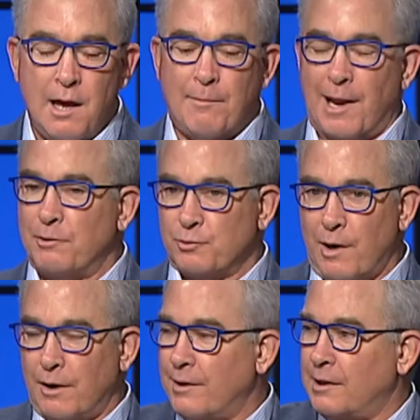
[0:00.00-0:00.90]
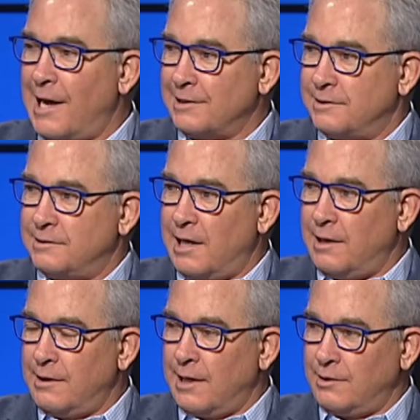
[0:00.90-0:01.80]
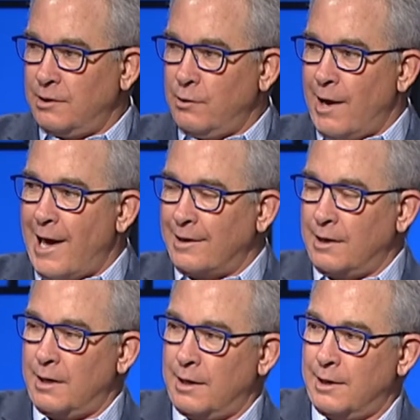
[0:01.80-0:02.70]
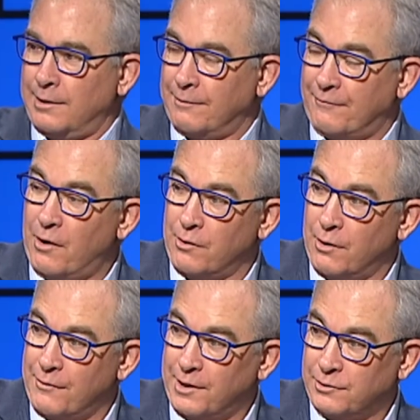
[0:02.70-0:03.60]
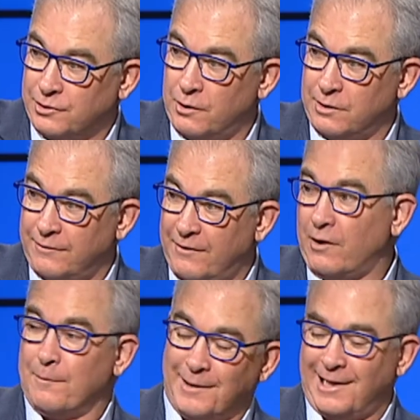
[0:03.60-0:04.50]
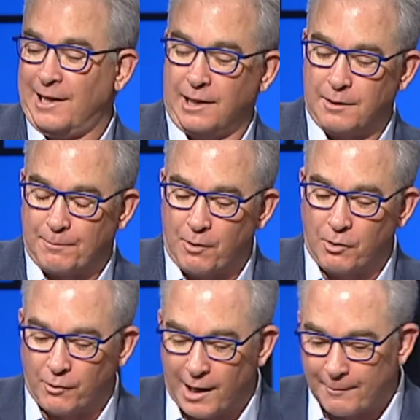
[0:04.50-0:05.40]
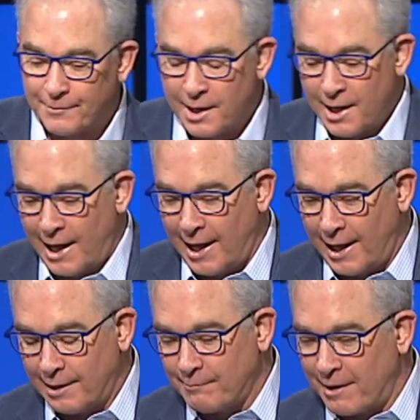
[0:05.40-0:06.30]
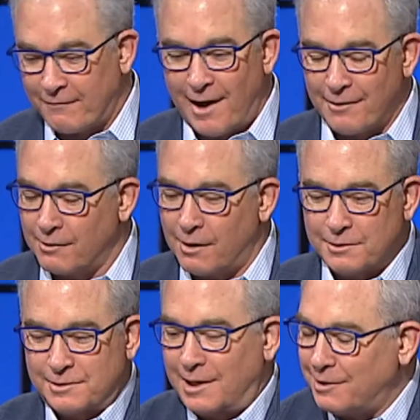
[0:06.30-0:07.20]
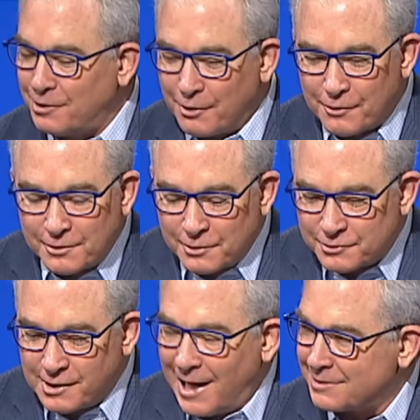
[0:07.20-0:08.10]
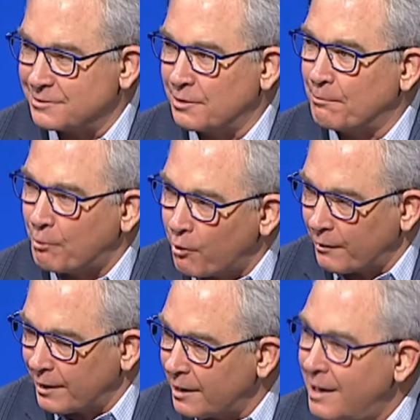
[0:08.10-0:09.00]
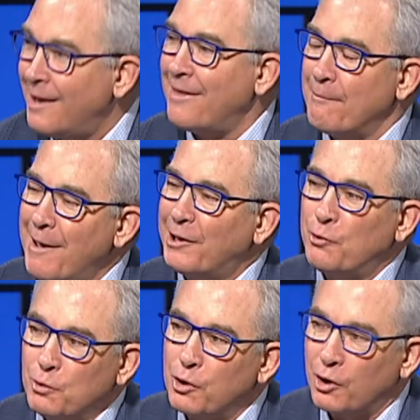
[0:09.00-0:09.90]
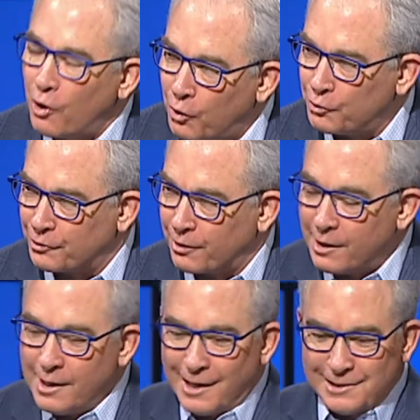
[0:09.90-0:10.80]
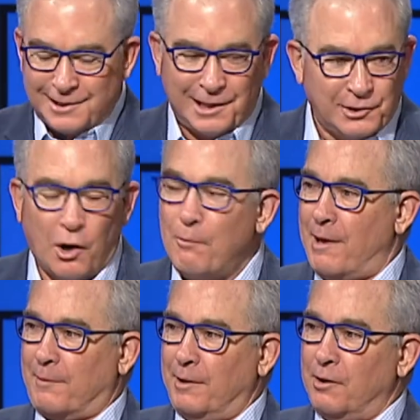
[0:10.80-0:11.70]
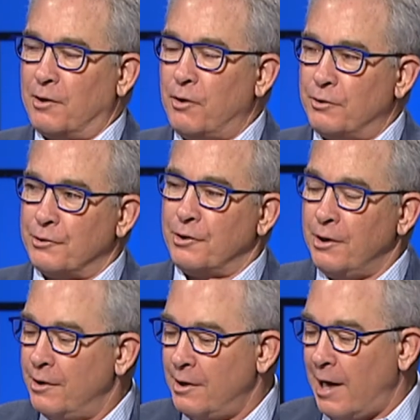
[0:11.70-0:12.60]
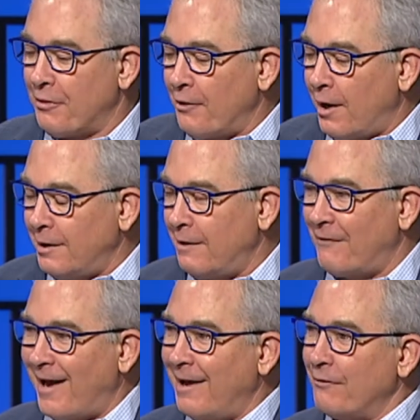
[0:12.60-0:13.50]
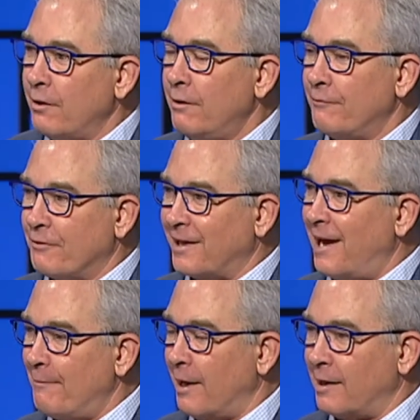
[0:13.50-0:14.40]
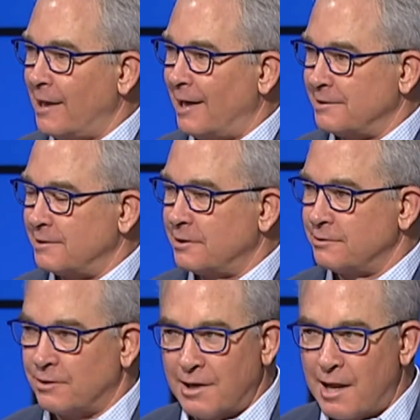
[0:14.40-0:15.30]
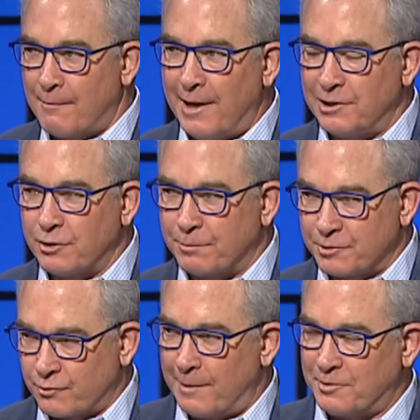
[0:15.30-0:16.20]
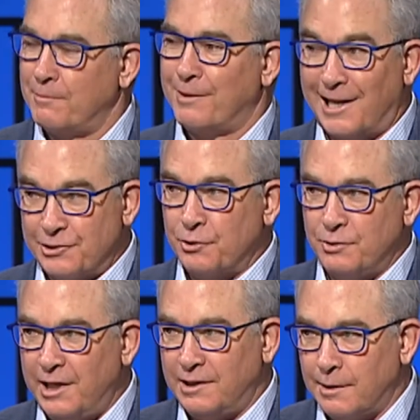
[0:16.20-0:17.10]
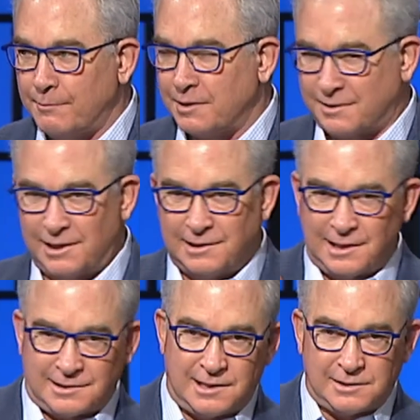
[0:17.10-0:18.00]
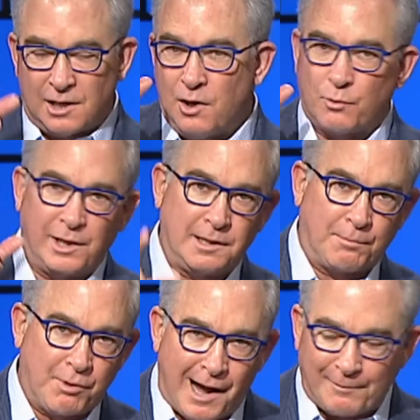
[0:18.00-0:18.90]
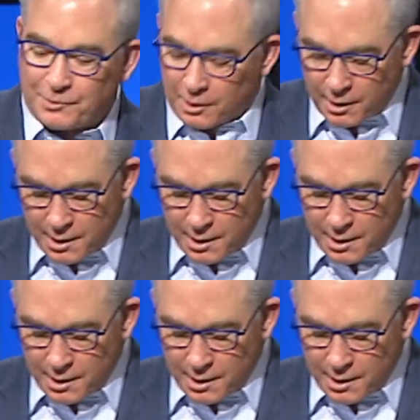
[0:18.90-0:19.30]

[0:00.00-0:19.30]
But I was wearing the glasses that you had in the photo that you showed at the very beginning of the program. And my father-in-law was saying, you know, those glasses are boring. They make you look older. And I said, they don't make me look older. I thought, if I ever forget my glasses, because they're not a major prescription, but I do need them to see distance, read the prompter,